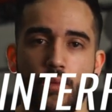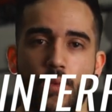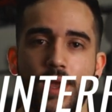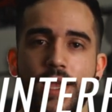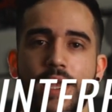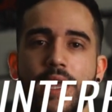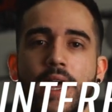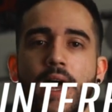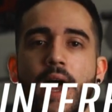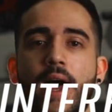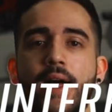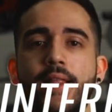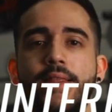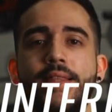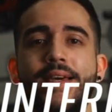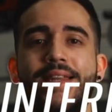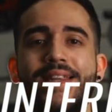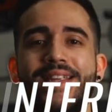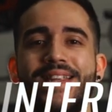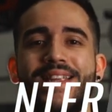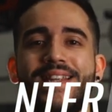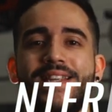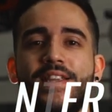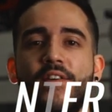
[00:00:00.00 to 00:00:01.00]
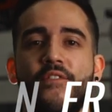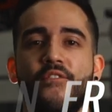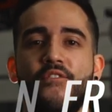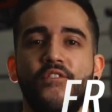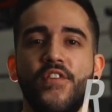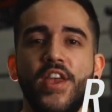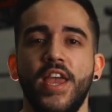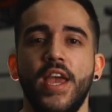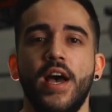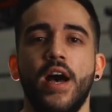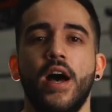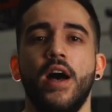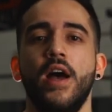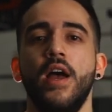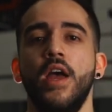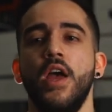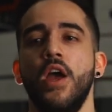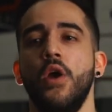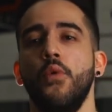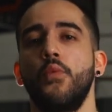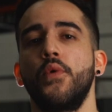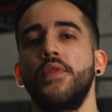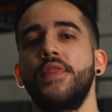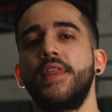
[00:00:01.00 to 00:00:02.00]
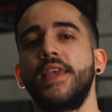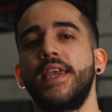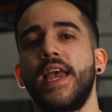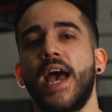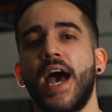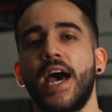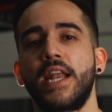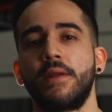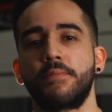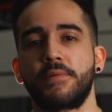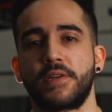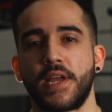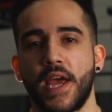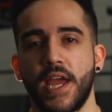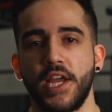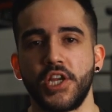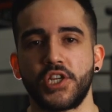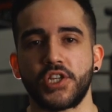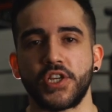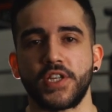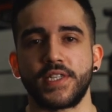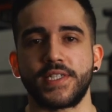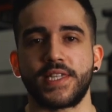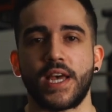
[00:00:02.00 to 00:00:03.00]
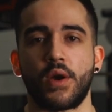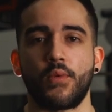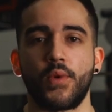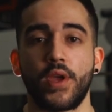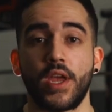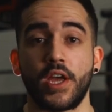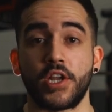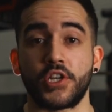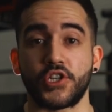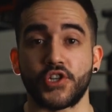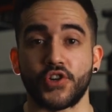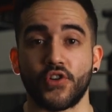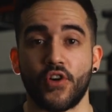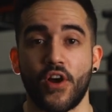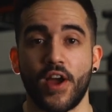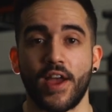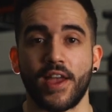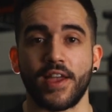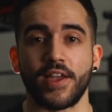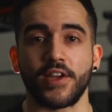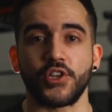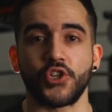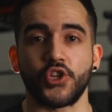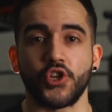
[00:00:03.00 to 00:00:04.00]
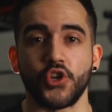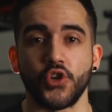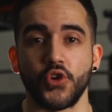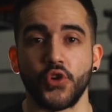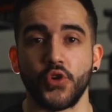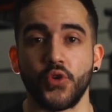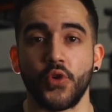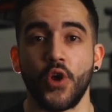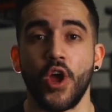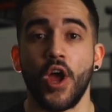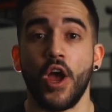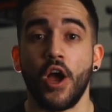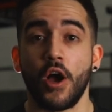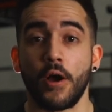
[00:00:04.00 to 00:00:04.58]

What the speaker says: We can't let it interfere with the adaptations that we are trying to